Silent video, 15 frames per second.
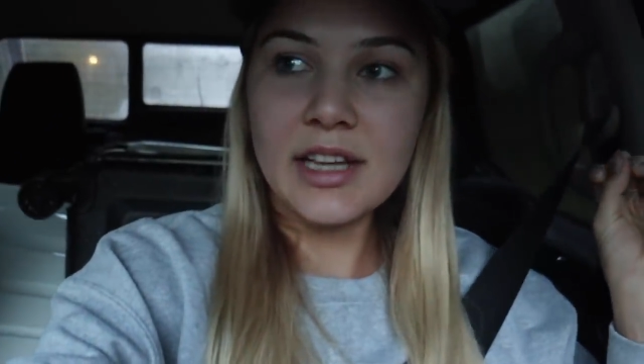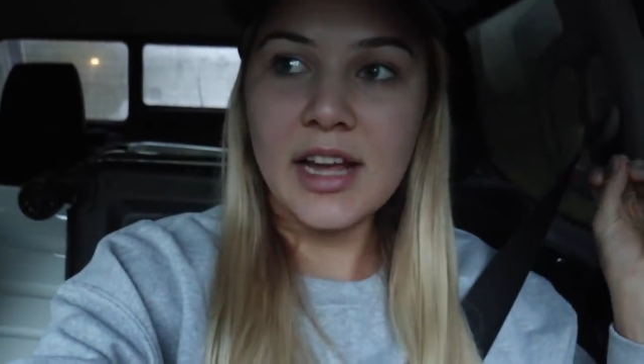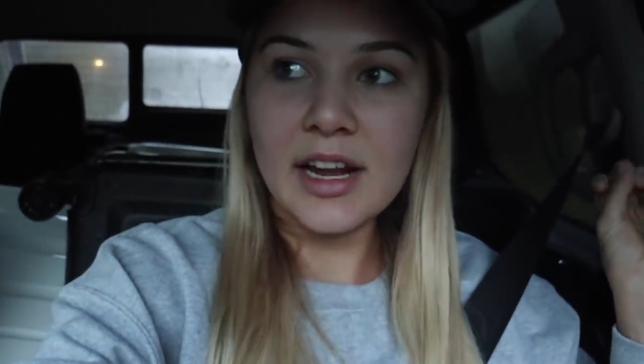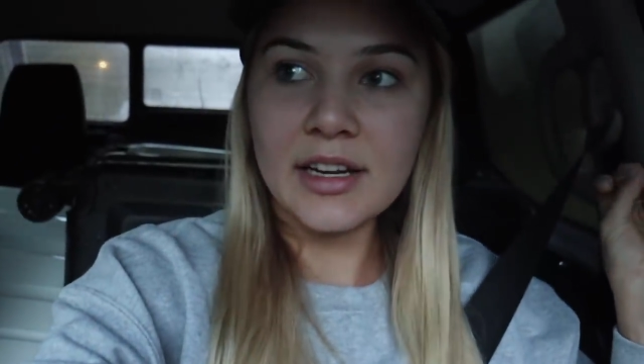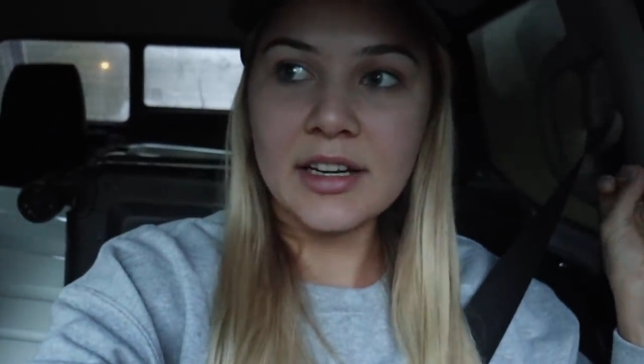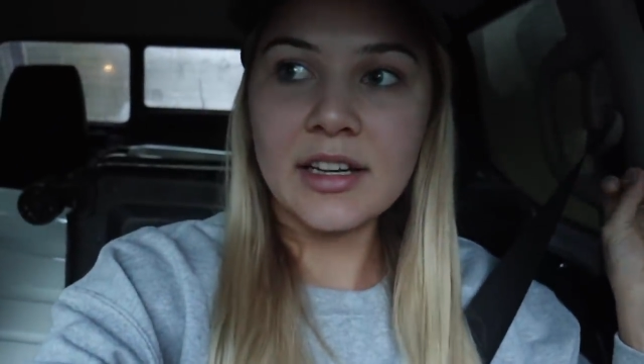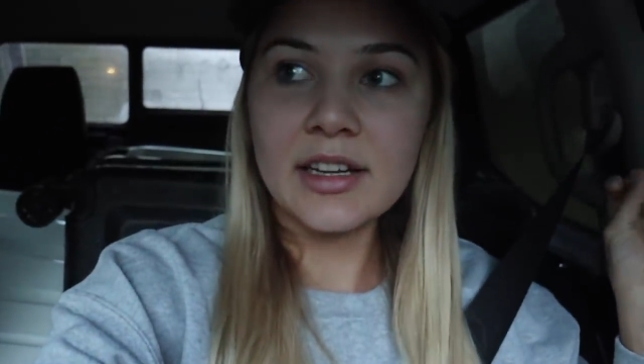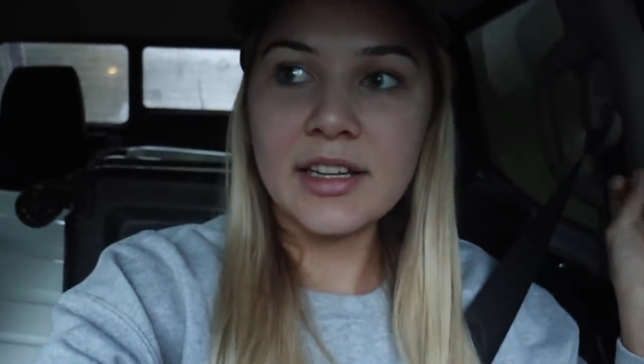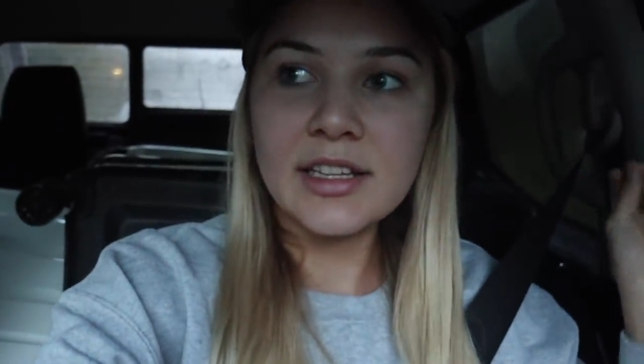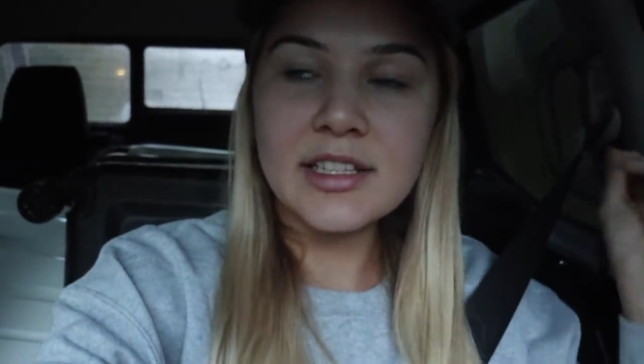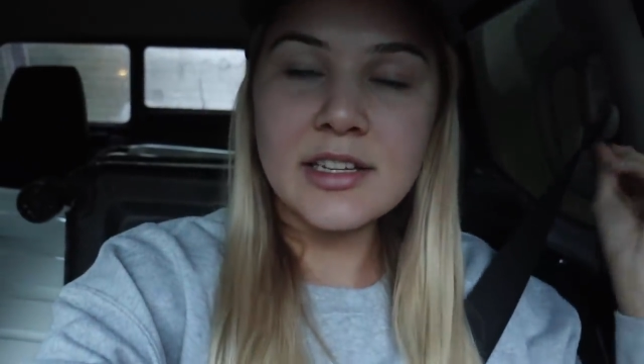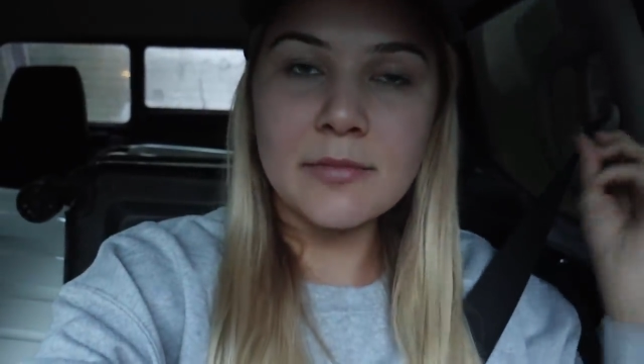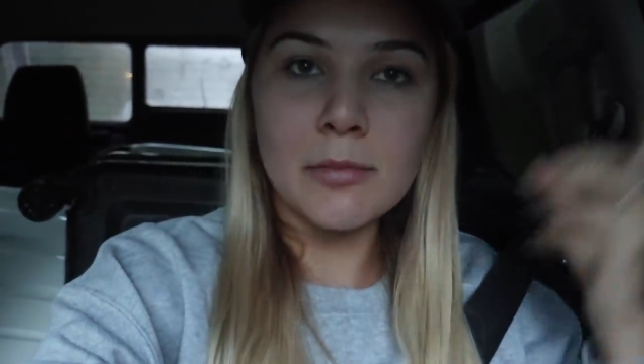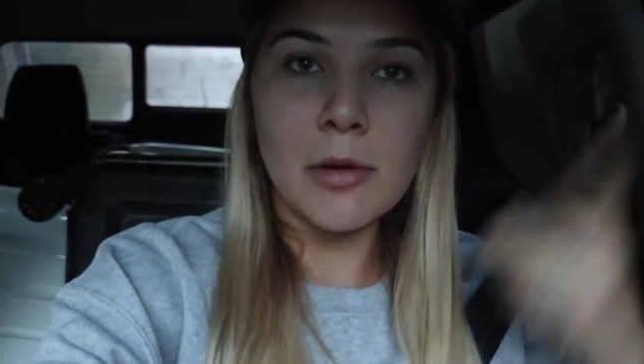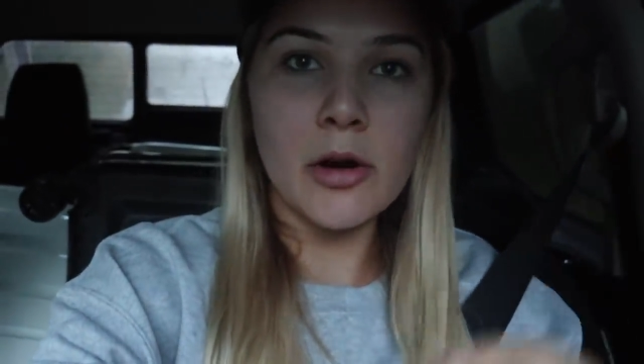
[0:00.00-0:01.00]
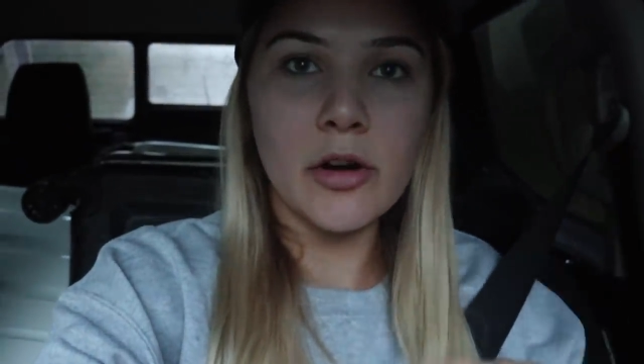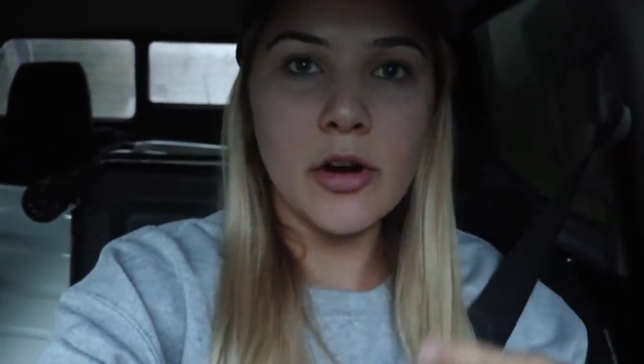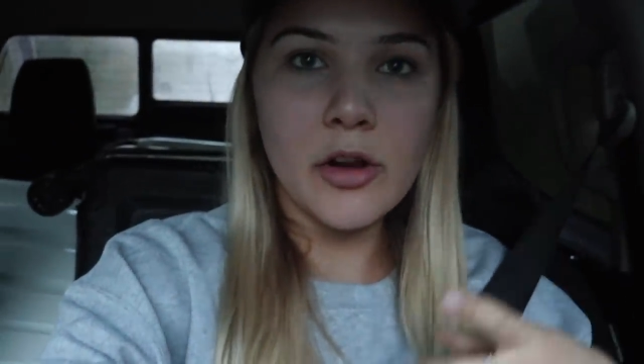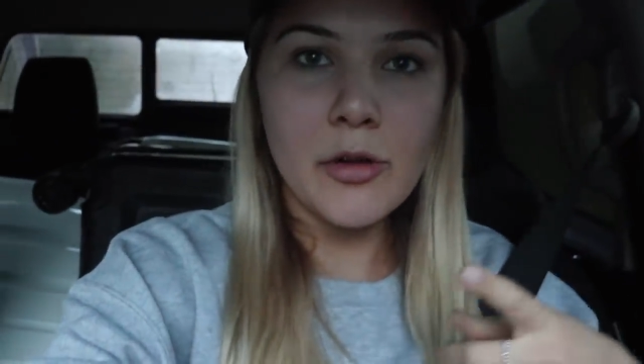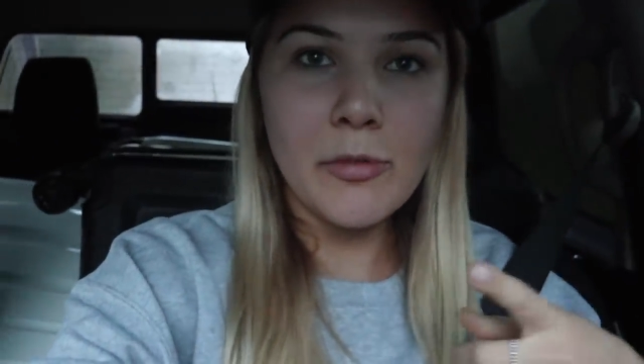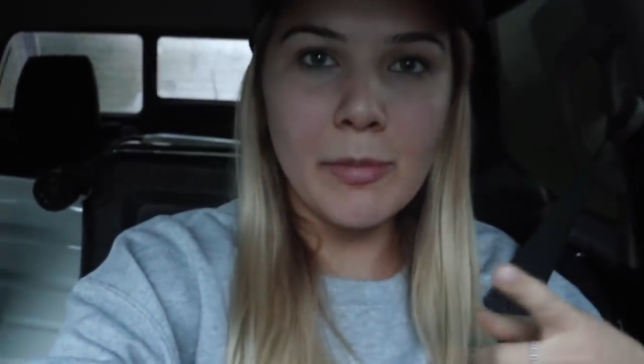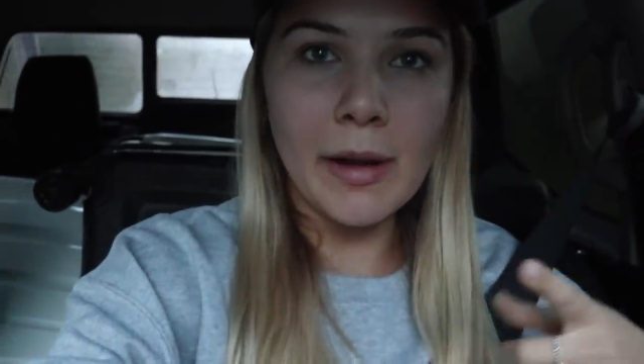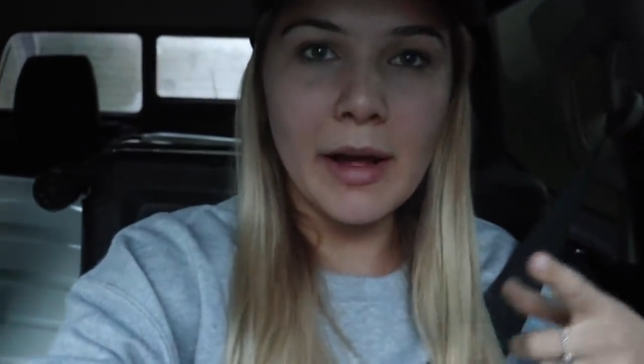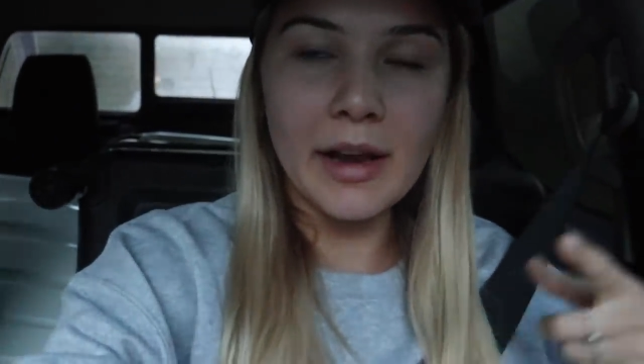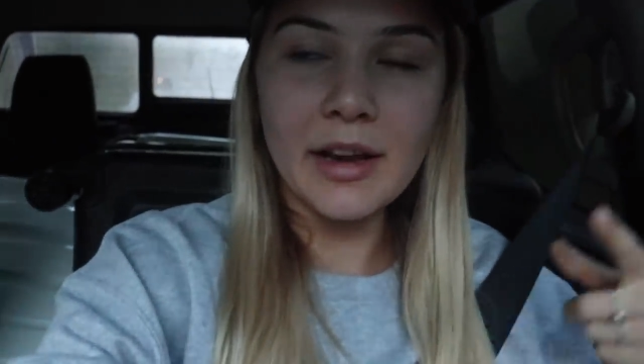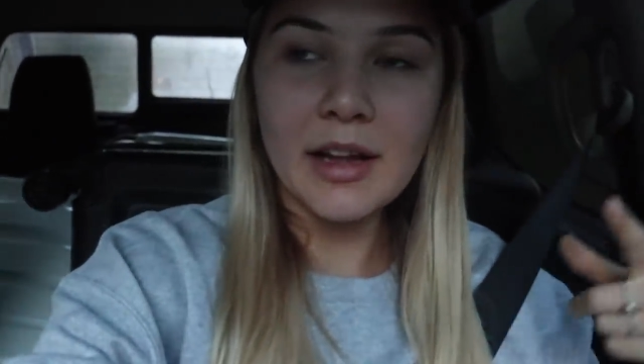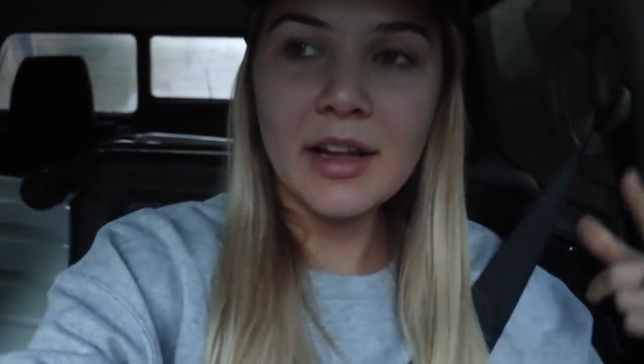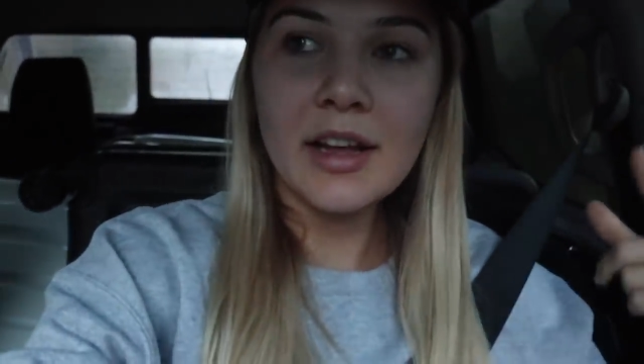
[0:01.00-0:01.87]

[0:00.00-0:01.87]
technically tomorrow, but